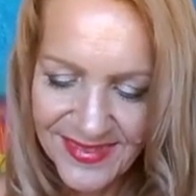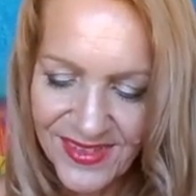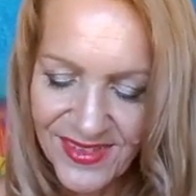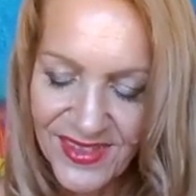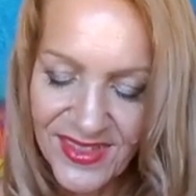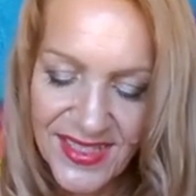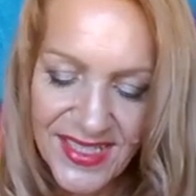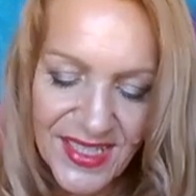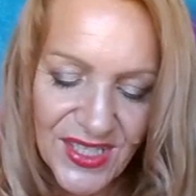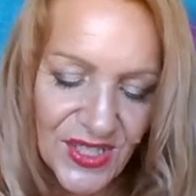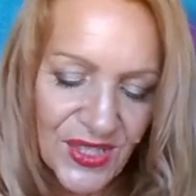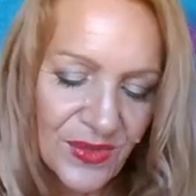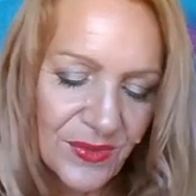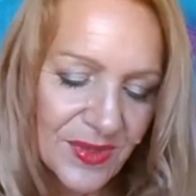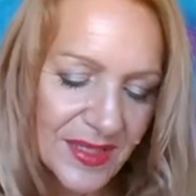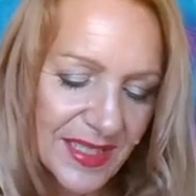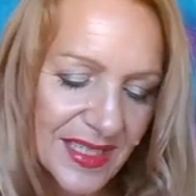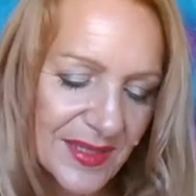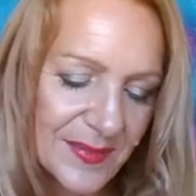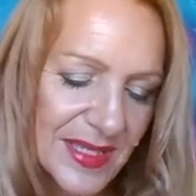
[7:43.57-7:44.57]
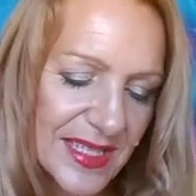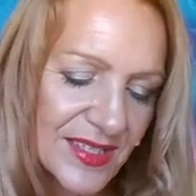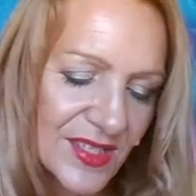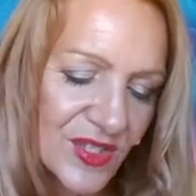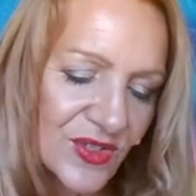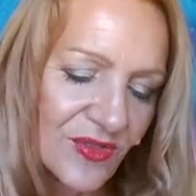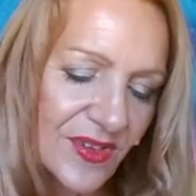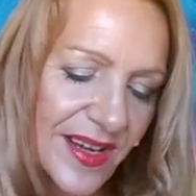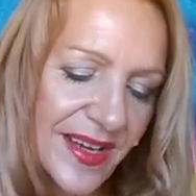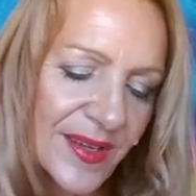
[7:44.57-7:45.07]
All right, so two want to come out
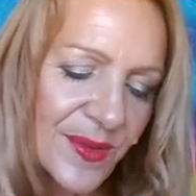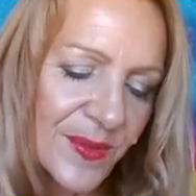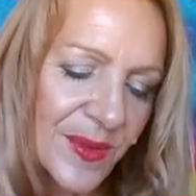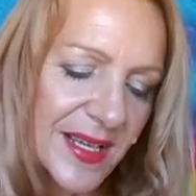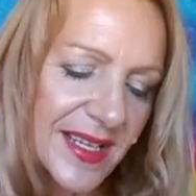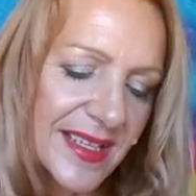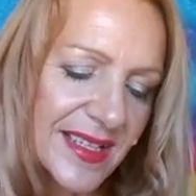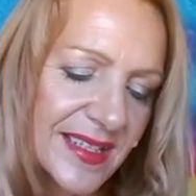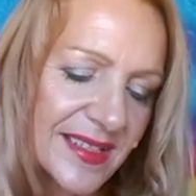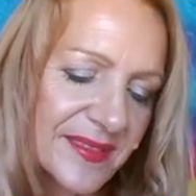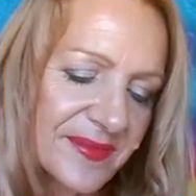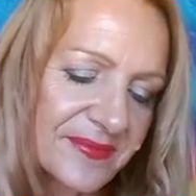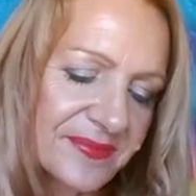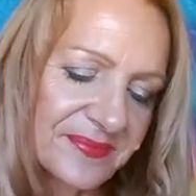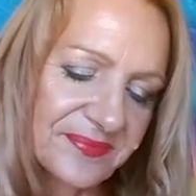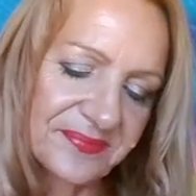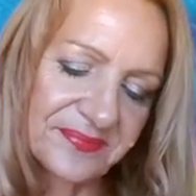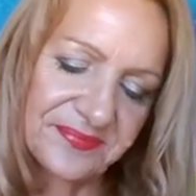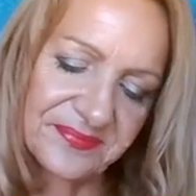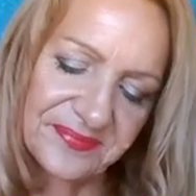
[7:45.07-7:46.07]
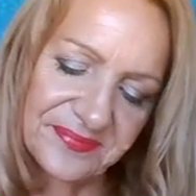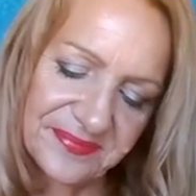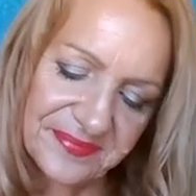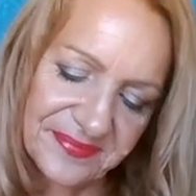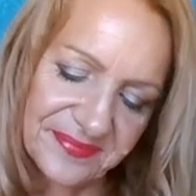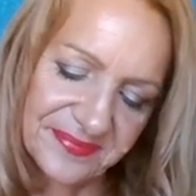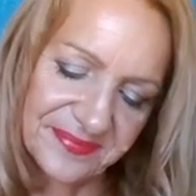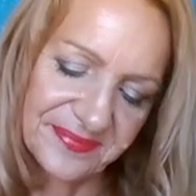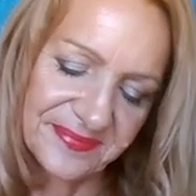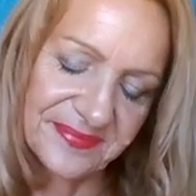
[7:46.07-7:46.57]
straight away.
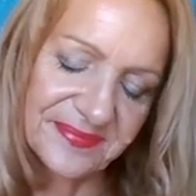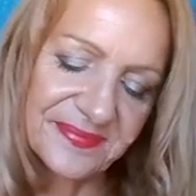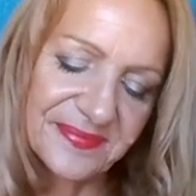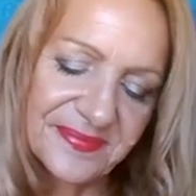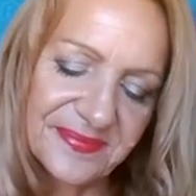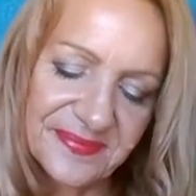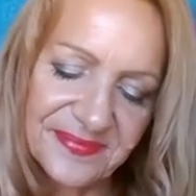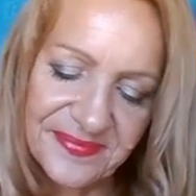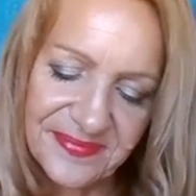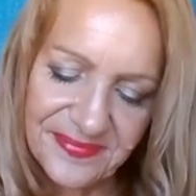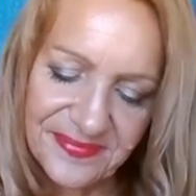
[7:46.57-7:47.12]
Mm.